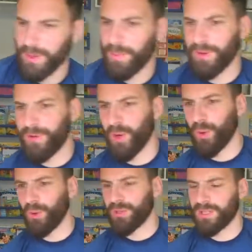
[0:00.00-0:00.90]
but of
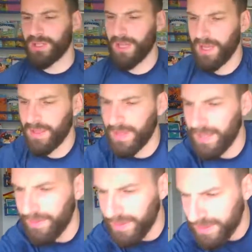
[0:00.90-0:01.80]
course
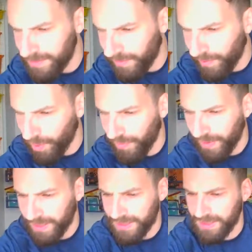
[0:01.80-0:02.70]
there are some
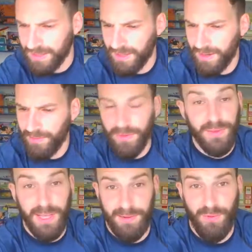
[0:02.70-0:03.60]
forfeits for if you
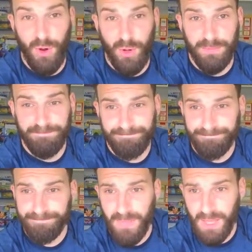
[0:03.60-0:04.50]
get it wrong.
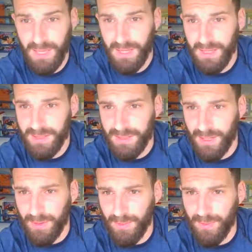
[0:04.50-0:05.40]

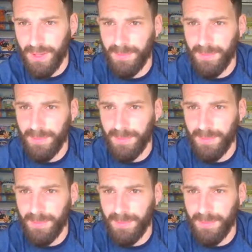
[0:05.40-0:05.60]
So